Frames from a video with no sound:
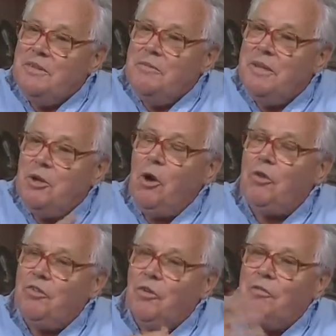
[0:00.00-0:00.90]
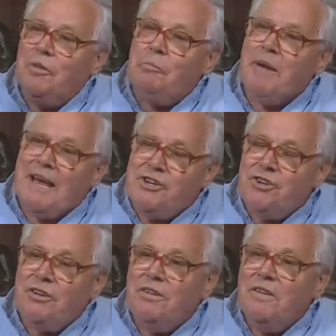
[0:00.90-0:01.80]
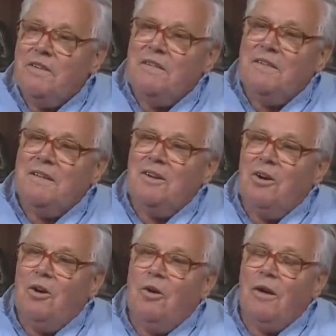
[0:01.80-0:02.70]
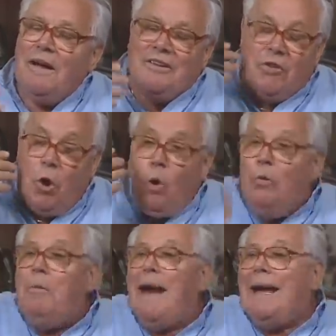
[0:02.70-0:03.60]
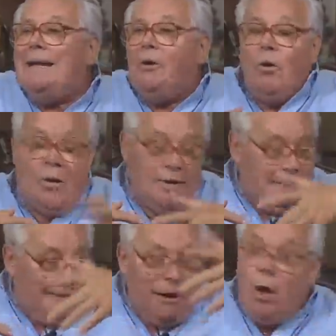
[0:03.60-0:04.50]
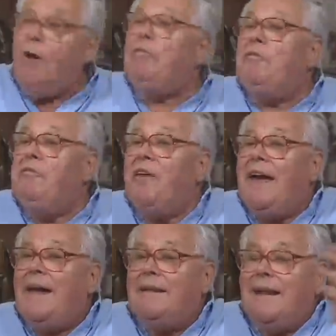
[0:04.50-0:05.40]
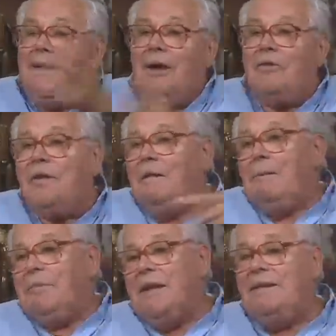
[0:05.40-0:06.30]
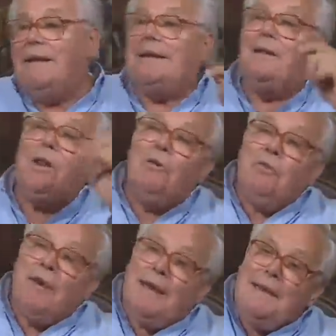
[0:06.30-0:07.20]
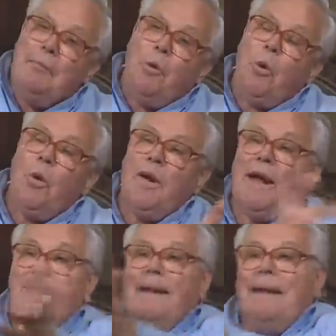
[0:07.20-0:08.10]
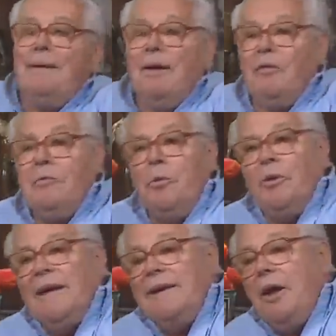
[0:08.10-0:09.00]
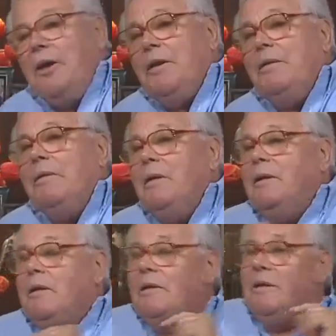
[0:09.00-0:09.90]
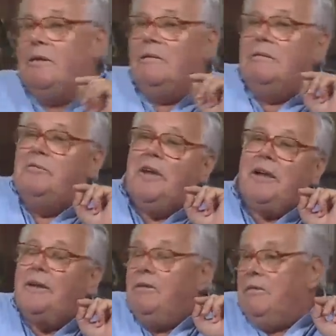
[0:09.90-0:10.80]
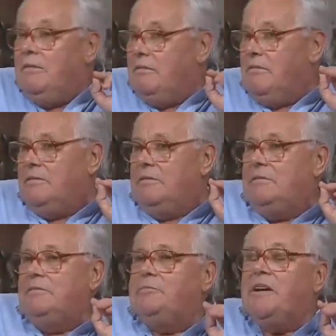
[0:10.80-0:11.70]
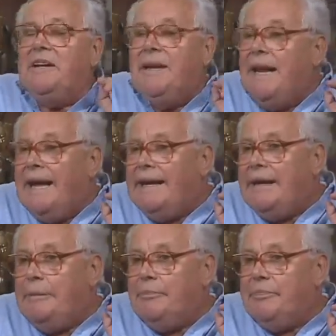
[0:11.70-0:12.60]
because of the pressure or his own mind or a love affair, because he didn't love her anymore and he loved more that other very pretty lady.